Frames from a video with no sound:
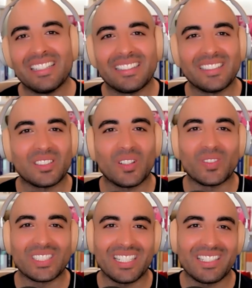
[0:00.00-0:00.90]
this
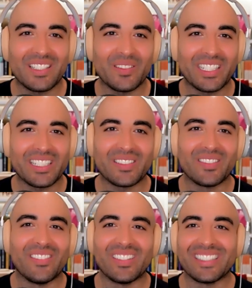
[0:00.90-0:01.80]
conversation that we get to
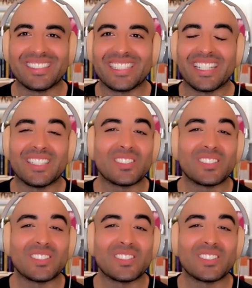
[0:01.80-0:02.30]
revel in today.